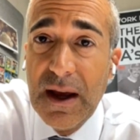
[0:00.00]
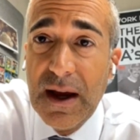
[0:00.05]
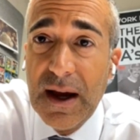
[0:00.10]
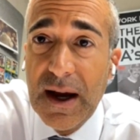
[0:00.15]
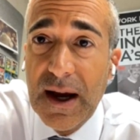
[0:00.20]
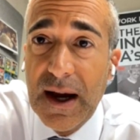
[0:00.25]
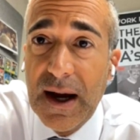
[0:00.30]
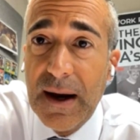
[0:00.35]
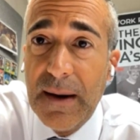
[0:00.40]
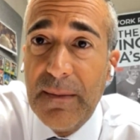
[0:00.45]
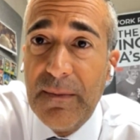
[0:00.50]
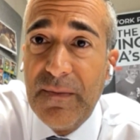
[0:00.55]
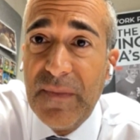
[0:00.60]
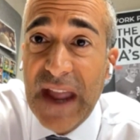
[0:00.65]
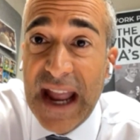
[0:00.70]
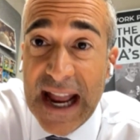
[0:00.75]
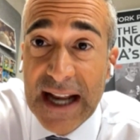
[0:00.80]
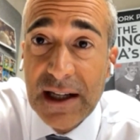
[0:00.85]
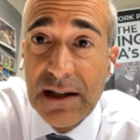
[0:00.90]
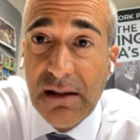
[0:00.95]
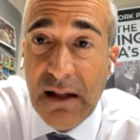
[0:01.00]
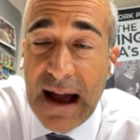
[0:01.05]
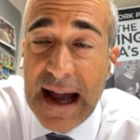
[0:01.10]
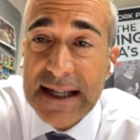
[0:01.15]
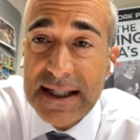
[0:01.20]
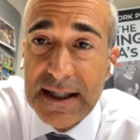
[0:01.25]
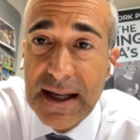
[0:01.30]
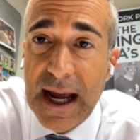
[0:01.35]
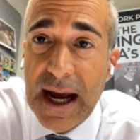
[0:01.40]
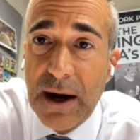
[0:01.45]
and
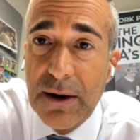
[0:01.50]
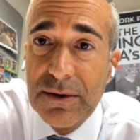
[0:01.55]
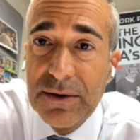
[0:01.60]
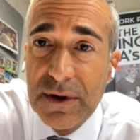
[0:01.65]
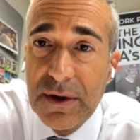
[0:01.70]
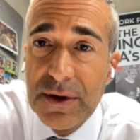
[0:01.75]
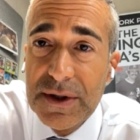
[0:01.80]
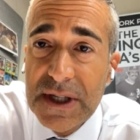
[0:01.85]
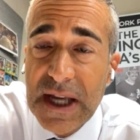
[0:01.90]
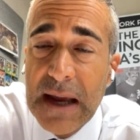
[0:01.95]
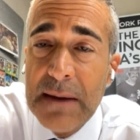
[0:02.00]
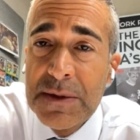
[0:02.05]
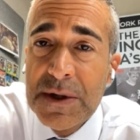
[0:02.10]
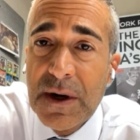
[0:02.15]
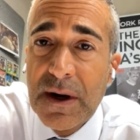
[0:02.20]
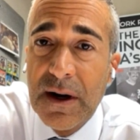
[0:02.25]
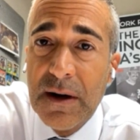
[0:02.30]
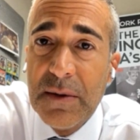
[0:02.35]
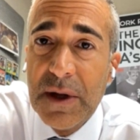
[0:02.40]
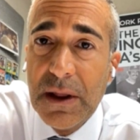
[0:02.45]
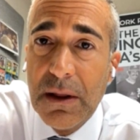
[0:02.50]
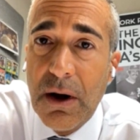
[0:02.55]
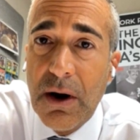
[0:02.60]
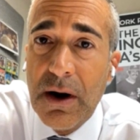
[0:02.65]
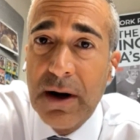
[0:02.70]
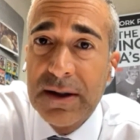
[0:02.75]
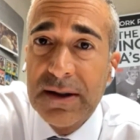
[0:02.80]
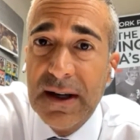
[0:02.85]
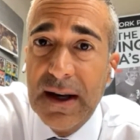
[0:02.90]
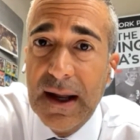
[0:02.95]
Glass now. Those games are going to be
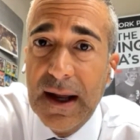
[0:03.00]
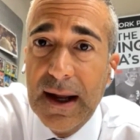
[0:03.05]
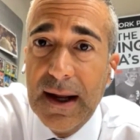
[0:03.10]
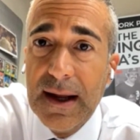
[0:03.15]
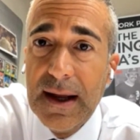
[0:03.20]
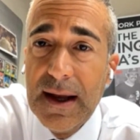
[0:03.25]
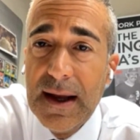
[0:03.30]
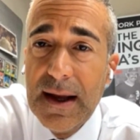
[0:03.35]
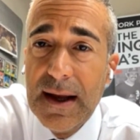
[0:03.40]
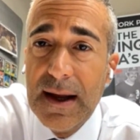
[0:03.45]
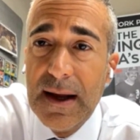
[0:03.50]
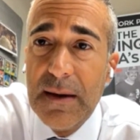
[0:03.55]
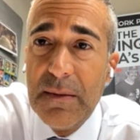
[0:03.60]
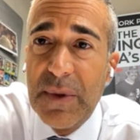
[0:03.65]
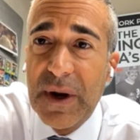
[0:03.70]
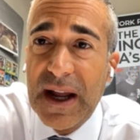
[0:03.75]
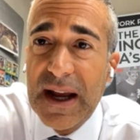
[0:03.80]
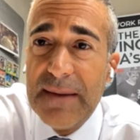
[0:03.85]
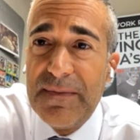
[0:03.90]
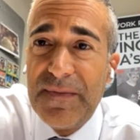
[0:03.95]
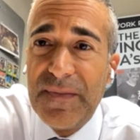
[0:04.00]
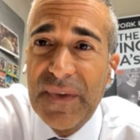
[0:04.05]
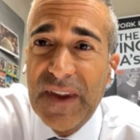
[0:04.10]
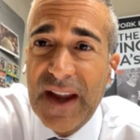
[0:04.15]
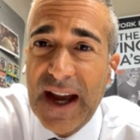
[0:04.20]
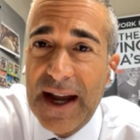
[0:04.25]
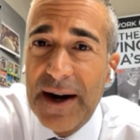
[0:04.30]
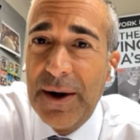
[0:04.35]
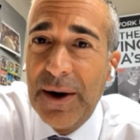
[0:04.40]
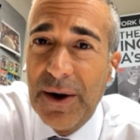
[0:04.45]
long today. But I
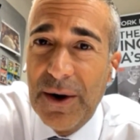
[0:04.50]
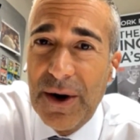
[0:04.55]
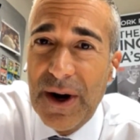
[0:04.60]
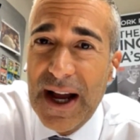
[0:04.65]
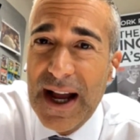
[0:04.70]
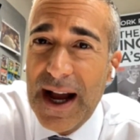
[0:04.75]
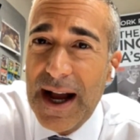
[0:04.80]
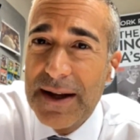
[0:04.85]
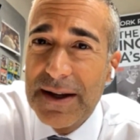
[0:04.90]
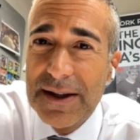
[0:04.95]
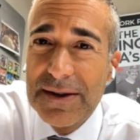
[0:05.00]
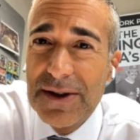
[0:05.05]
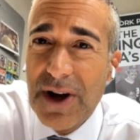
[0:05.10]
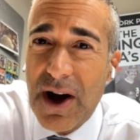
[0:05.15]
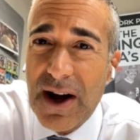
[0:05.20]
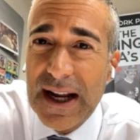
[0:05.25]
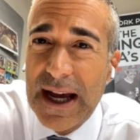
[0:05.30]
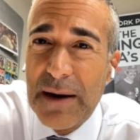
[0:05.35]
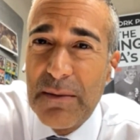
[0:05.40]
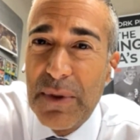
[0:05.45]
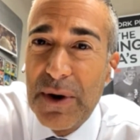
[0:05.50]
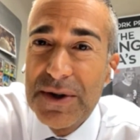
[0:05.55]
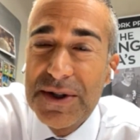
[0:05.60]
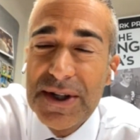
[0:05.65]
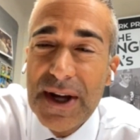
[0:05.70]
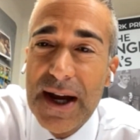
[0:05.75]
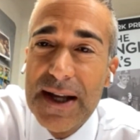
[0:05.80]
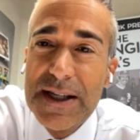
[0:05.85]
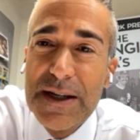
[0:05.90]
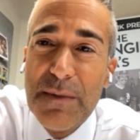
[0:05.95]
don't know. I talk out of both
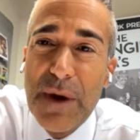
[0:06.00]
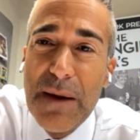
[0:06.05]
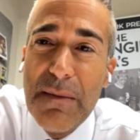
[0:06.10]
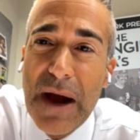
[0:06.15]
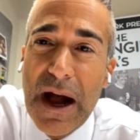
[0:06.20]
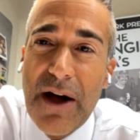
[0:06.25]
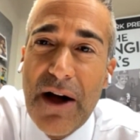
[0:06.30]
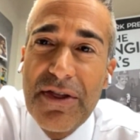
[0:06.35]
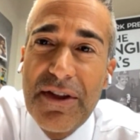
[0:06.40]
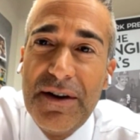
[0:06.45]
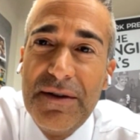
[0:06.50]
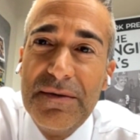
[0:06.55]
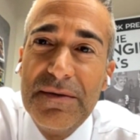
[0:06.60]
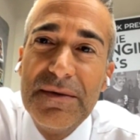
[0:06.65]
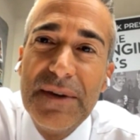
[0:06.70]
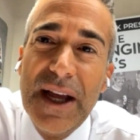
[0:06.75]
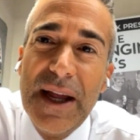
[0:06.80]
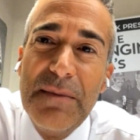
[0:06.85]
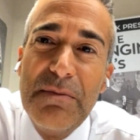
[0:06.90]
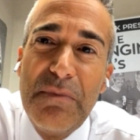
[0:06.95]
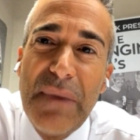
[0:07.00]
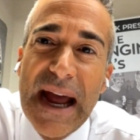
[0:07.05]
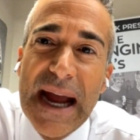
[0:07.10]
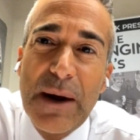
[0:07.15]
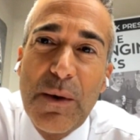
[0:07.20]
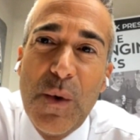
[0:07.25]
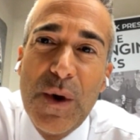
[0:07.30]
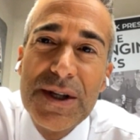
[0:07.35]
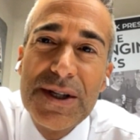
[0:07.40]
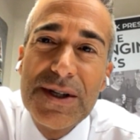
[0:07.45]
sides of my mouth and back
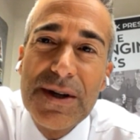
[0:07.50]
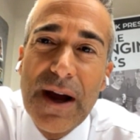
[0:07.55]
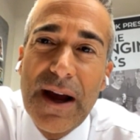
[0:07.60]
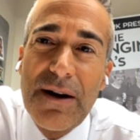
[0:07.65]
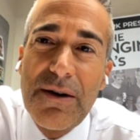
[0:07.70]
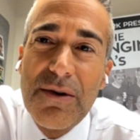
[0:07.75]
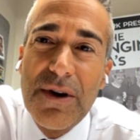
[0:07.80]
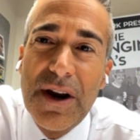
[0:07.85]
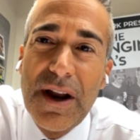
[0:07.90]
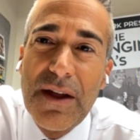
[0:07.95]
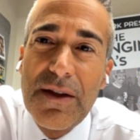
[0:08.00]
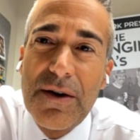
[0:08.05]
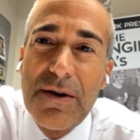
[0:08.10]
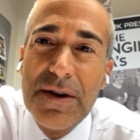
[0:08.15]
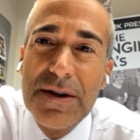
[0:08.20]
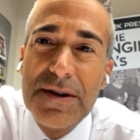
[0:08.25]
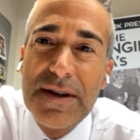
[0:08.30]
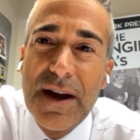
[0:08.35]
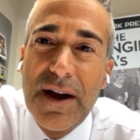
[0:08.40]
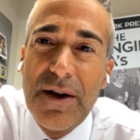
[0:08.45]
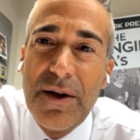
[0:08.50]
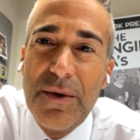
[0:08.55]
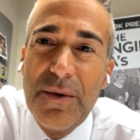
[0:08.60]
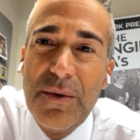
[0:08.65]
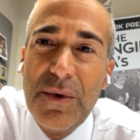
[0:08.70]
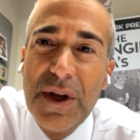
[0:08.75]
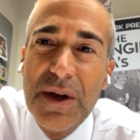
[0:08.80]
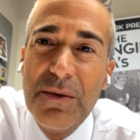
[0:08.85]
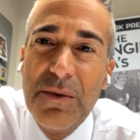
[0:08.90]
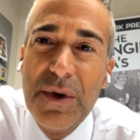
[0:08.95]
one side or another until
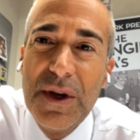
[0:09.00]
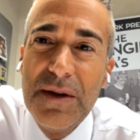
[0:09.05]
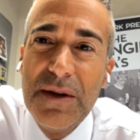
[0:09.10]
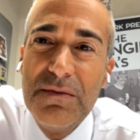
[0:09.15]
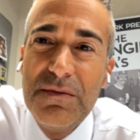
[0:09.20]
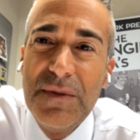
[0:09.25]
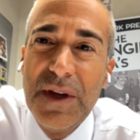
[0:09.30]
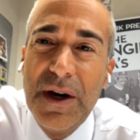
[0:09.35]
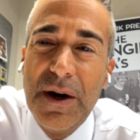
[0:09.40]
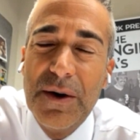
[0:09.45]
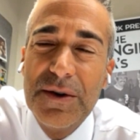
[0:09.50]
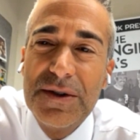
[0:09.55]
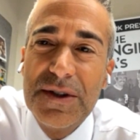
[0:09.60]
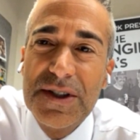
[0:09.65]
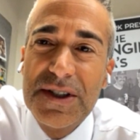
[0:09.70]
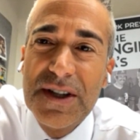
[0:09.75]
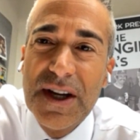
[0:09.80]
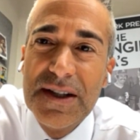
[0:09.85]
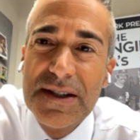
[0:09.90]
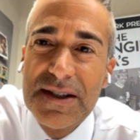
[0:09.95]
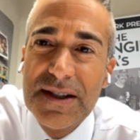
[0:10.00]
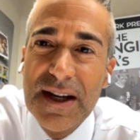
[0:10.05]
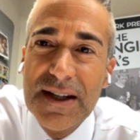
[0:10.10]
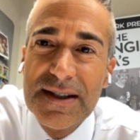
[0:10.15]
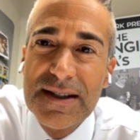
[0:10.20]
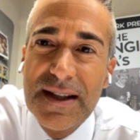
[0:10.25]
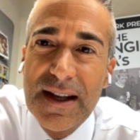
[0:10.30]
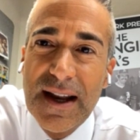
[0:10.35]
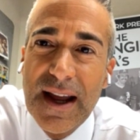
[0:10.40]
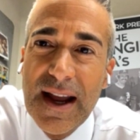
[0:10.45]
we the sun
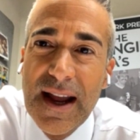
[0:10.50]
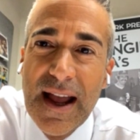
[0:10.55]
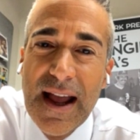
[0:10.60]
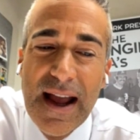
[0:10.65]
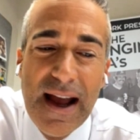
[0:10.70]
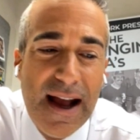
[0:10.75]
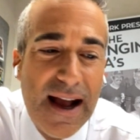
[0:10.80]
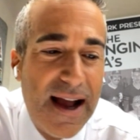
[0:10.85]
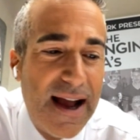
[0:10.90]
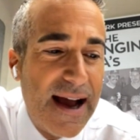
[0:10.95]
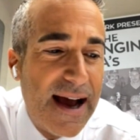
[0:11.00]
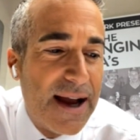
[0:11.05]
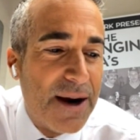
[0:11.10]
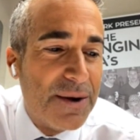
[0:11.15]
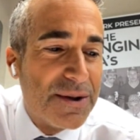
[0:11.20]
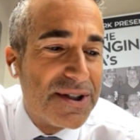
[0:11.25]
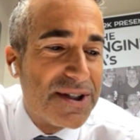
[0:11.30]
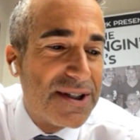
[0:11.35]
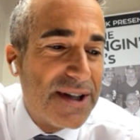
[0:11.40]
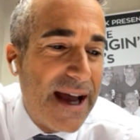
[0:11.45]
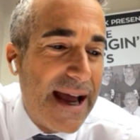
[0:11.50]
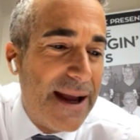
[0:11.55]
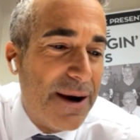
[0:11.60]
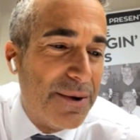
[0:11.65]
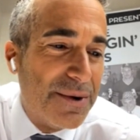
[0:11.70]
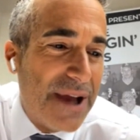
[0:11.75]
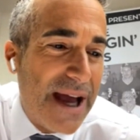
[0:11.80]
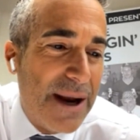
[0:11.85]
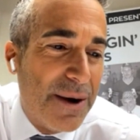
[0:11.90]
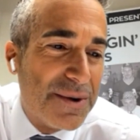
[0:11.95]
sets today. I
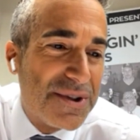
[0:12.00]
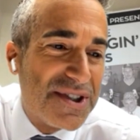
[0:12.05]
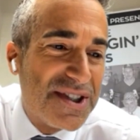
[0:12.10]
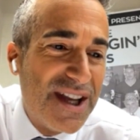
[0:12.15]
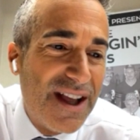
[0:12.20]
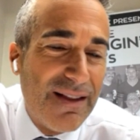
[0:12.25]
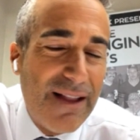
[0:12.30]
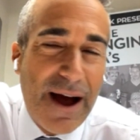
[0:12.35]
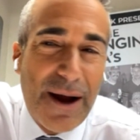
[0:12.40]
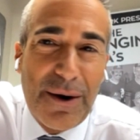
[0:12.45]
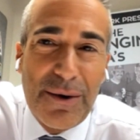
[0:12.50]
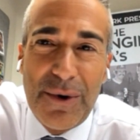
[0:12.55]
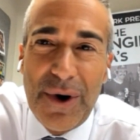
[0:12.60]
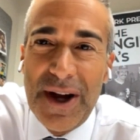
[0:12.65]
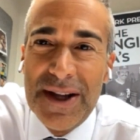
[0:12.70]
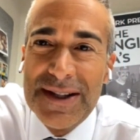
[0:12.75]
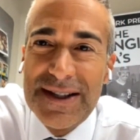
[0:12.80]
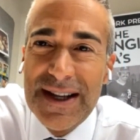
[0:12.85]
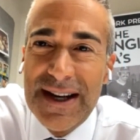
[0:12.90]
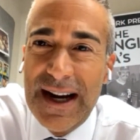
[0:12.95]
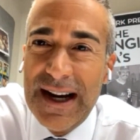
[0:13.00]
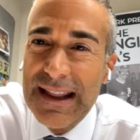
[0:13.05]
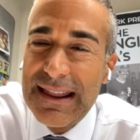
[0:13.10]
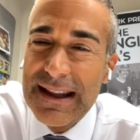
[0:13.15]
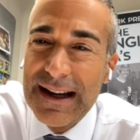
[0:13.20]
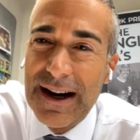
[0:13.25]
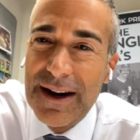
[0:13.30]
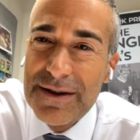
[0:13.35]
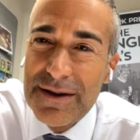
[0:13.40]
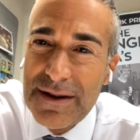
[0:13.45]
don't see a lot of runs in
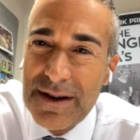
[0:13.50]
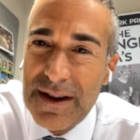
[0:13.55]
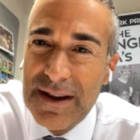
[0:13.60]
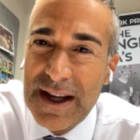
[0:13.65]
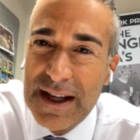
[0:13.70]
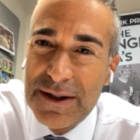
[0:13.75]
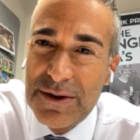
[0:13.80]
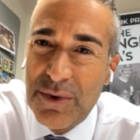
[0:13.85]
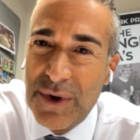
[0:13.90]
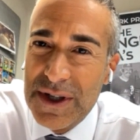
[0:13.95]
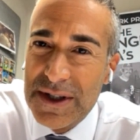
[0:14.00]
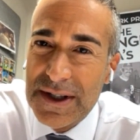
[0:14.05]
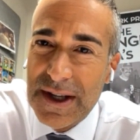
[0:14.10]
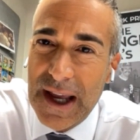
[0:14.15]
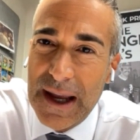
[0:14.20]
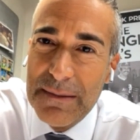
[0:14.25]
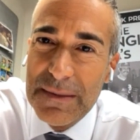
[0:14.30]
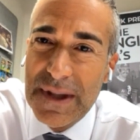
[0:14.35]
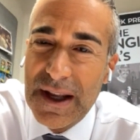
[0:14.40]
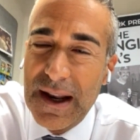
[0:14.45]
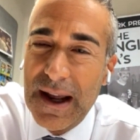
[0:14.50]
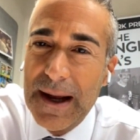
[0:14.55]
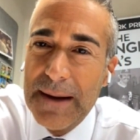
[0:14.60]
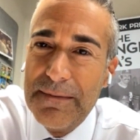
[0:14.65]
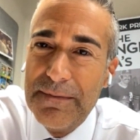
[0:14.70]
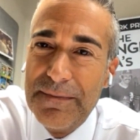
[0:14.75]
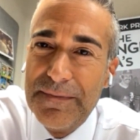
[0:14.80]
anything other than that Twins game today.